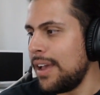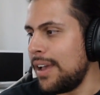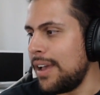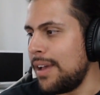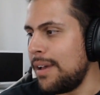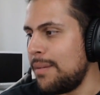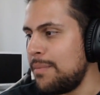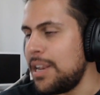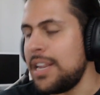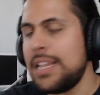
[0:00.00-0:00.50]

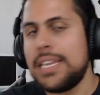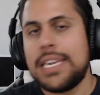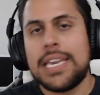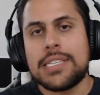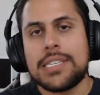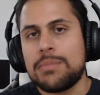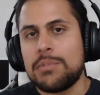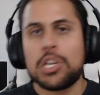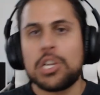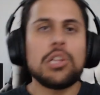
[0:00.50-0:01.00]
Um, but in any
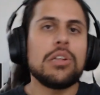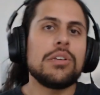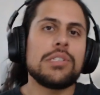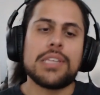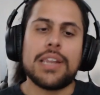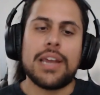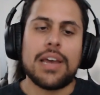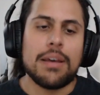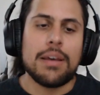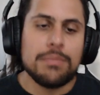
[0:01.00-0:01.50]
case, I'm going to
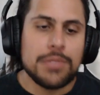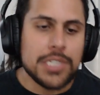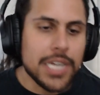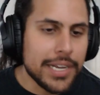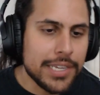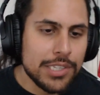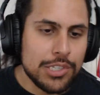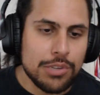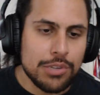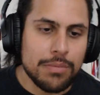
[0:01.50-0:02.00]
close it out. I'm
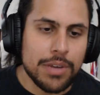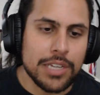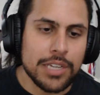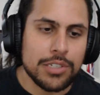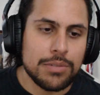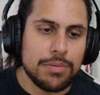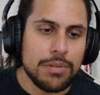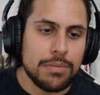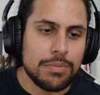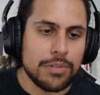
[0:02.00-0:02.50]
talking too
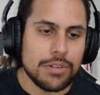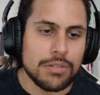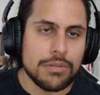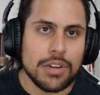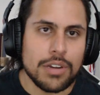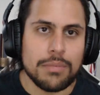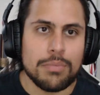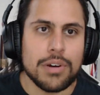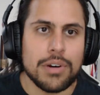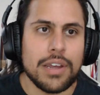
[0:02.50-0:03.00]
much. People
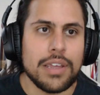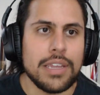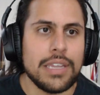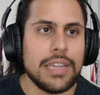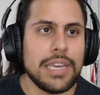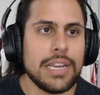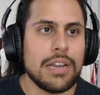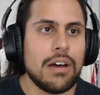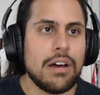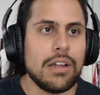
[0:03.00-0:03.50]
are probably
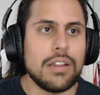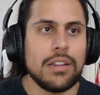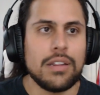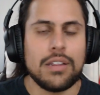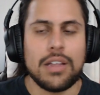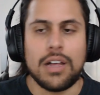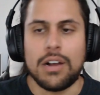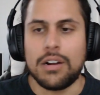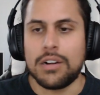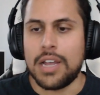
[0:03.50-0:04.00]
like
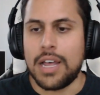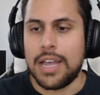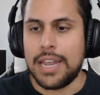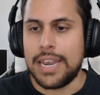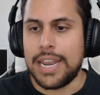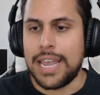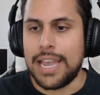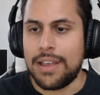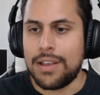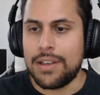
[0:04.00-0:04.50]
all all
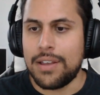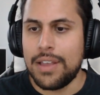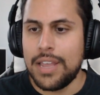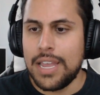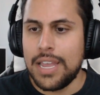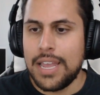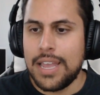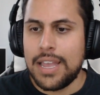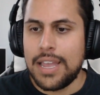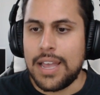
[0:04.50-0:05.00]
gone now.
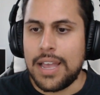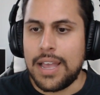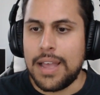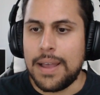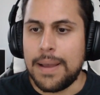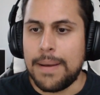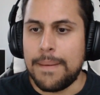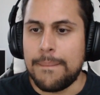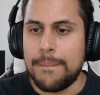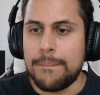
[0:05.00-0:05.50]

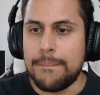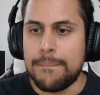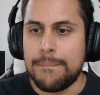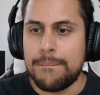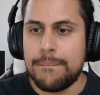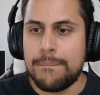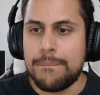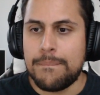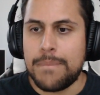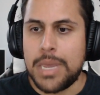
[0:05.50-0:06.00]
Um,
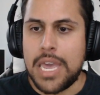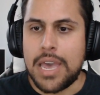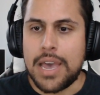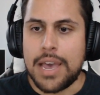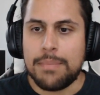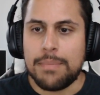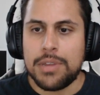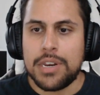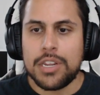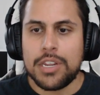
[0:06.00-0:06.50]
but yeah,
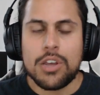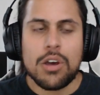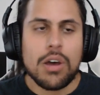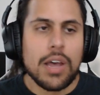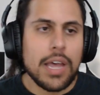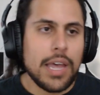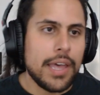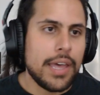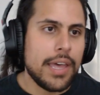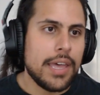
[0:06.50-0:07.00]
I'm going to go
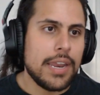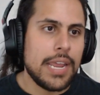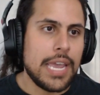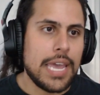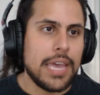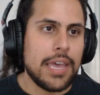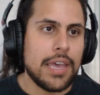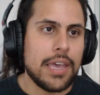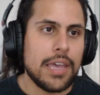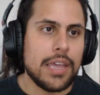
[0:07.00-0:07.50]
ahead
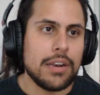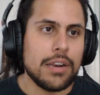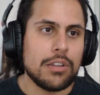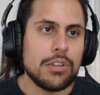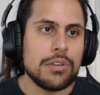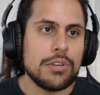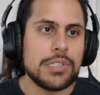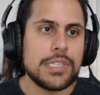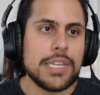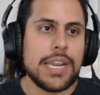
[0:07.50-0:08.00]
and
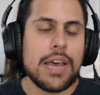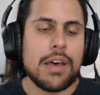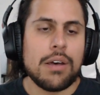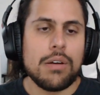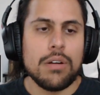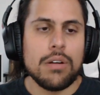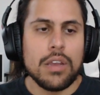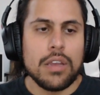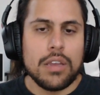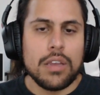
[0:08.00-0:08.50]
close it
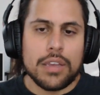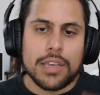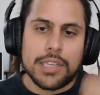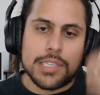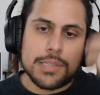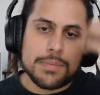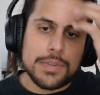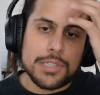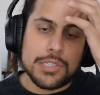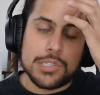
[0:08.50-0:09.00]
out.
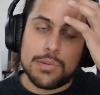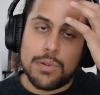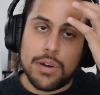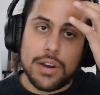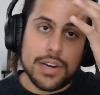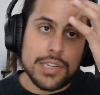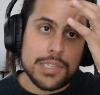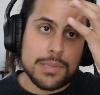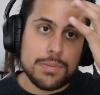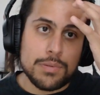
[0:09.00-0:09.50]
It's been
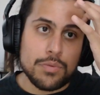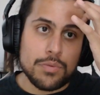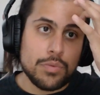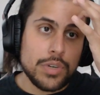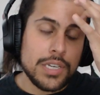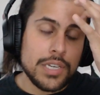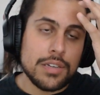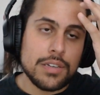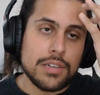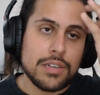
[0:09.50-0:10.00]
Suar. It's been
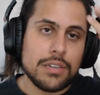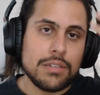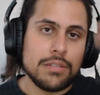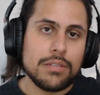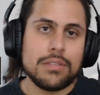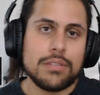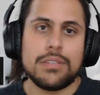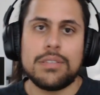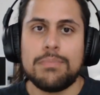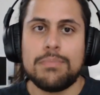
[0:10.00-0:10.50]

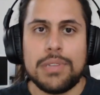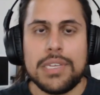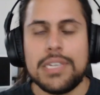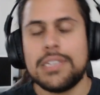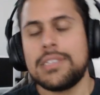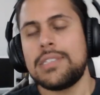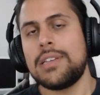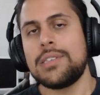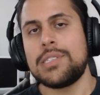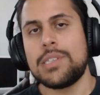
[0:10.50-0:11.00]
real.
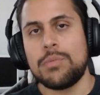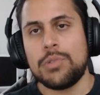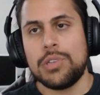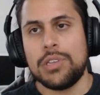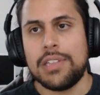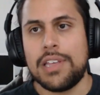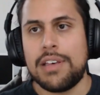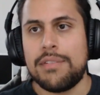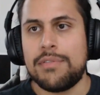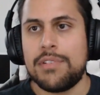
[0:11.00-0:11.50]
Please tell someone
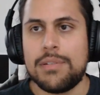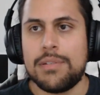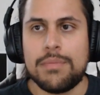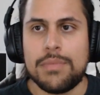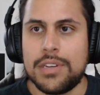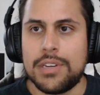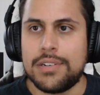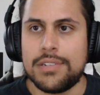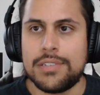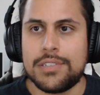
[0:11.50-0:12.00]
you love
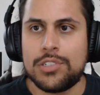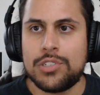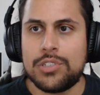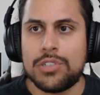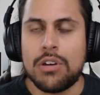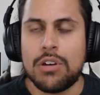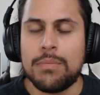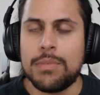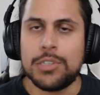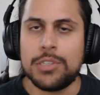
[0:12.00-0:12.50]
them. There's
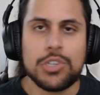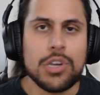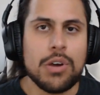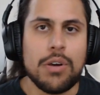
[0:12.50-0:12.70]
so much